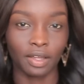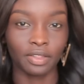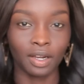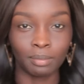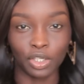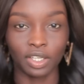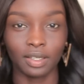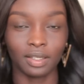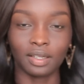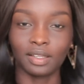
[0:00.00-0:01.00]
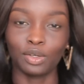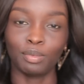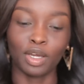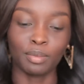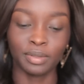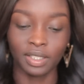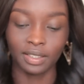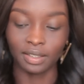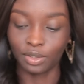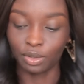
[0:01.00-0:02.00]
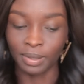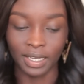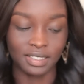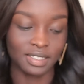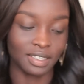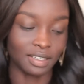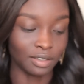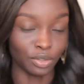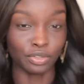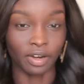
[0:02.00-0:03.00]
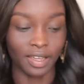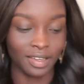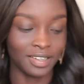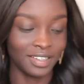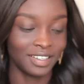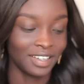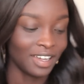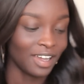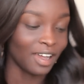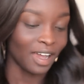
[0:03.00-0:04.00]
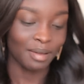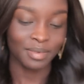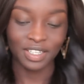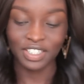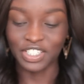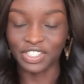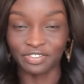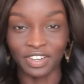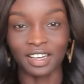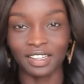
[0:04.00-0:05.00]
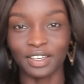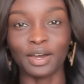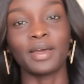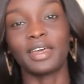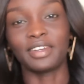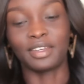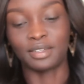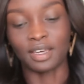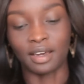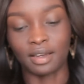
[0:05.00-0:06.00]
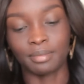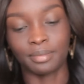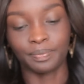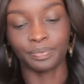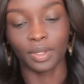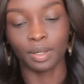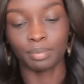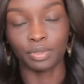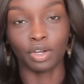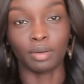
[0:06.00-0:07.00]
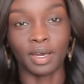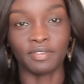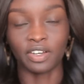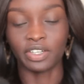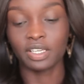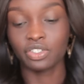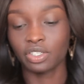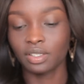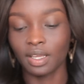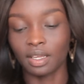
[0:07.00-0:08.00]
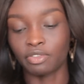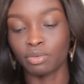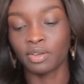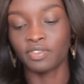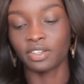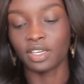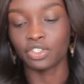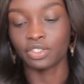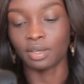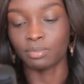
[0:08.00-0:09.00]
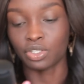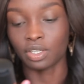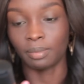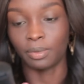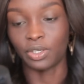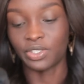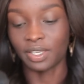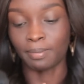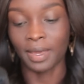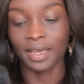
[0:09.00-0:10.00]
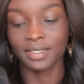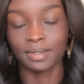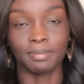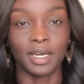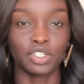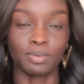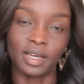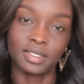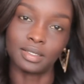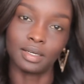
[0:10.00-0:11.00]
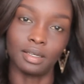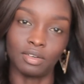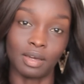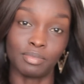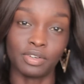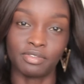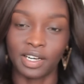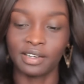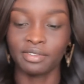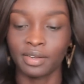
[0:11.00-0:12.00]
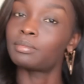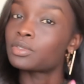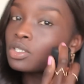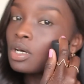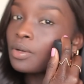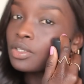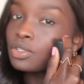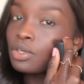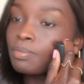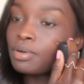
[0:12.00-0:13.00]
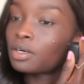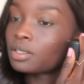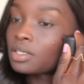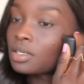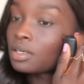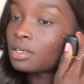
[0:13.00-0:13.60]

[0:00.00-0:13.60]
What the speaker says: now that I'm looking a little purpley, a little pasty, a little grey, I'm going to just finally go ahead and put on my foundation. And for my foundation, I'm just going to be using MAC's Matchmaster in 9.5. I'm just going to put